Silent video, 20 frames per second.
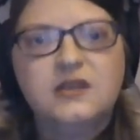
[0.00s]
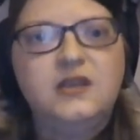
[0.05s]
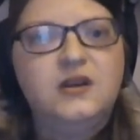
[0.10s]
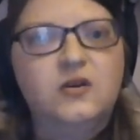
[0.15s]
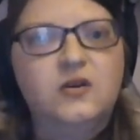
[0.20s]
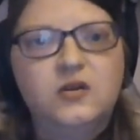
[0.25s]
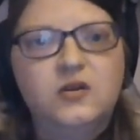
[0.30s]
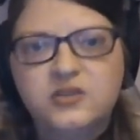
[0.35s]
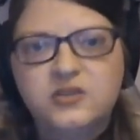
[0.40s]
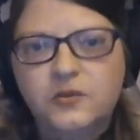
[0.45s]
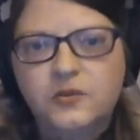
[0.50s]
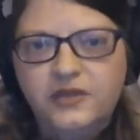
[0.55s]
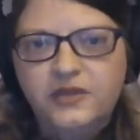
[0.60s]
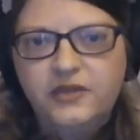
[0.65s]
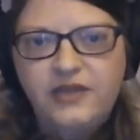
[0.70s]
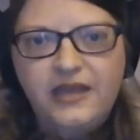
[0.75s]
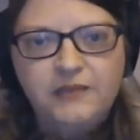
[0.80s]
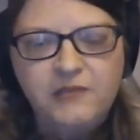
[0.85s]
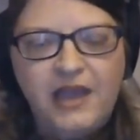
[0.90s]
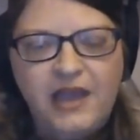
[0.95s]
and so
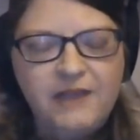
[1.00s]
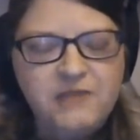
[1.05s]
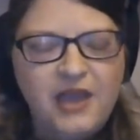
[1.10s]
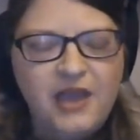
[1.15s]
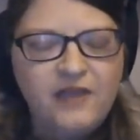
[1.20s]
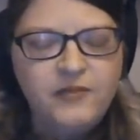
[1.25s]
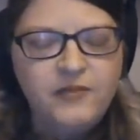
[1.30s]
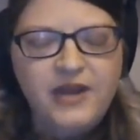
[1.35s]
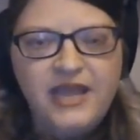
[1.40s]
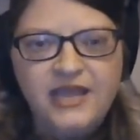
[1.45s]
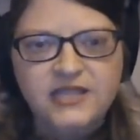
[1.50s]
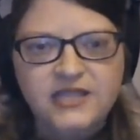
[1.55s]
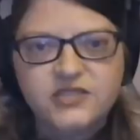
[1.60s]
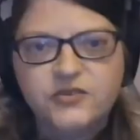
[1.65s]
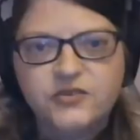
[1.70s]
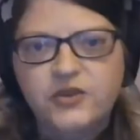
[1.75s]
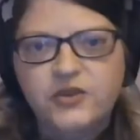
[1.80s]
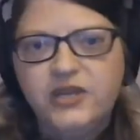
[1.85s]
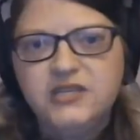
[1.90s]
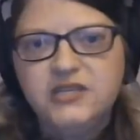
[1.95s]
I've been
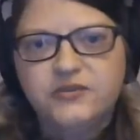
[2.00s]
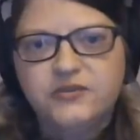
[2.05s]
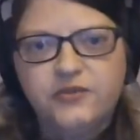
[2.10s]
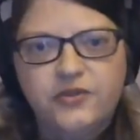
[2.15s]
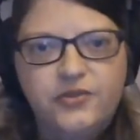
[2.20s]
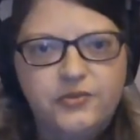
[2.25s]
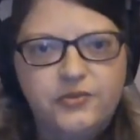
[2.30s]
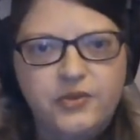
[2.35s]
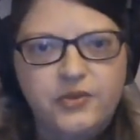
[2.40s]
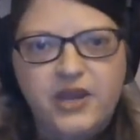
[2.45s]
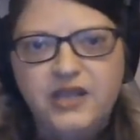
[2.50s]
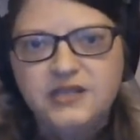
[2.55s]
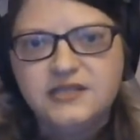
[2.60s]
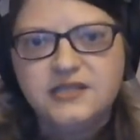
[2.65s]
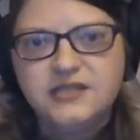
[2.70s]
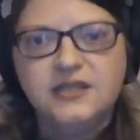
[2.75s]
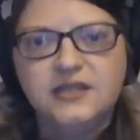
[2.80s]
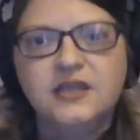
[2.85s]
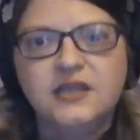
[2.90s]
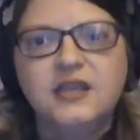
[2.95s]
answering in different threads,
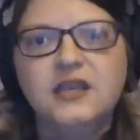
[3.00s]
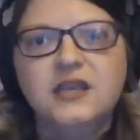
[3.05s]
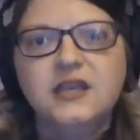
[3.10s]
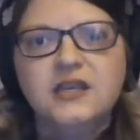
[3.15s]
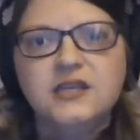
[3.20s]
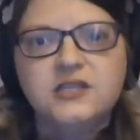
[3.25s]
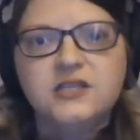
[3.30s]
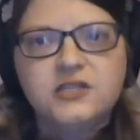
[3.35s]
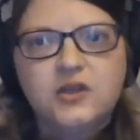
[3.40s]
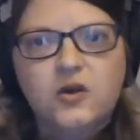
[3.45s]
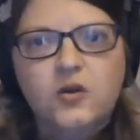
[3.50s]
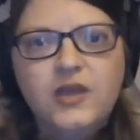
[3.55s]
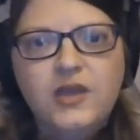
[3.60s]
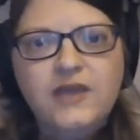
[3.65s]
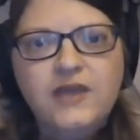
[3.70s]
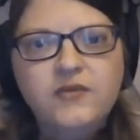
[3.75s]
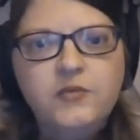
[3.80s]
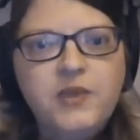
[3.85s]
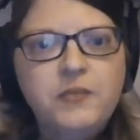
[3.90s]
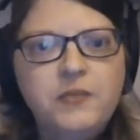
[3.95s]
and so
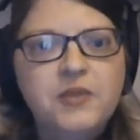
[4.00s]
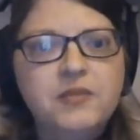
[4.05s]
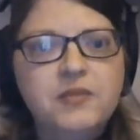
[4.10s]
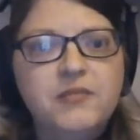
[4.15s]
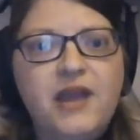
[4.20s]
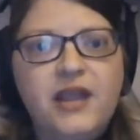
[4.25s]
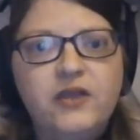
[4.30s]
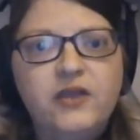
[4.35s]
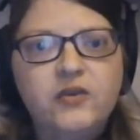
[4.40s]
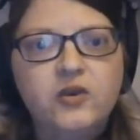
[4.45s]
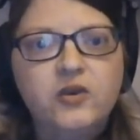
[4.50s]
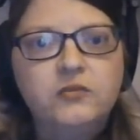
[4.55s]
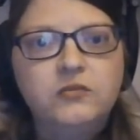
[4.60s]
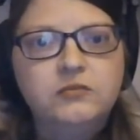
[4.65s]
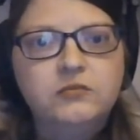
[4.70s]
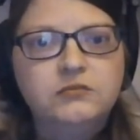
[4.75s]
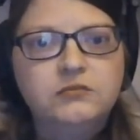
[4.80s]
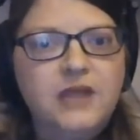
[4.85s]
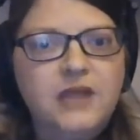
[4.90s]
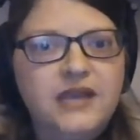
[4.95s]
even people in my group
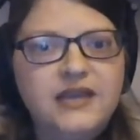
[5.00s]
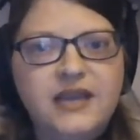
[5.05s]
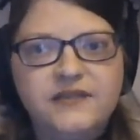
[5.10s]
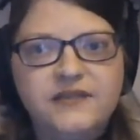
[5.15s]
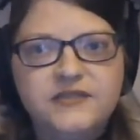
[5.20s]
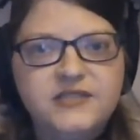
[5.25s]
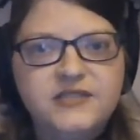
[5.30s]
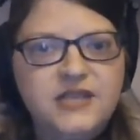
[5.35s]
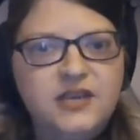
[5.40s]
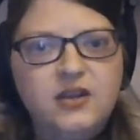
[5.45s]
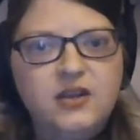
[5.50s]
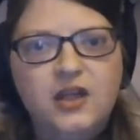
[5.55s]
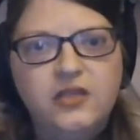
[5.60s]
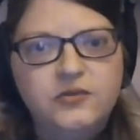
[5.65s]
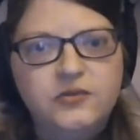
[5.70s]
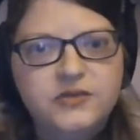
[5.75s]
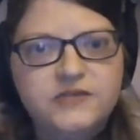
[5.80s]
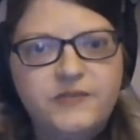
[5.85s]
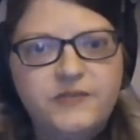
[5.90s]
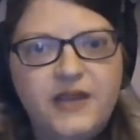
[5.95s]
might not have seen all the
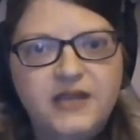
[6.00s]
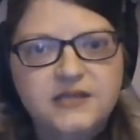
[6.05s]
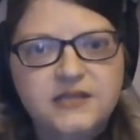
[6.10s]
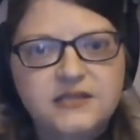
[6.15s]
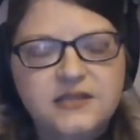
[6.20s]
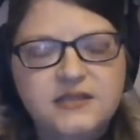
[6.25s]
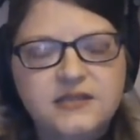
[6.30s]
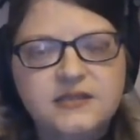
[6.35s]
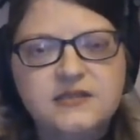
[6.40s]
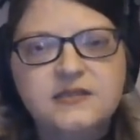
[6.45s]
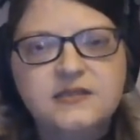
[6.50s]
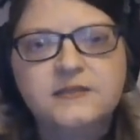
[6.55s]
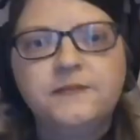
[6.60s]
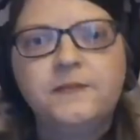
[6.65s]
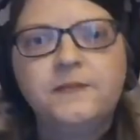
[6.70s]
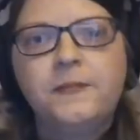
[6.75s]
responses.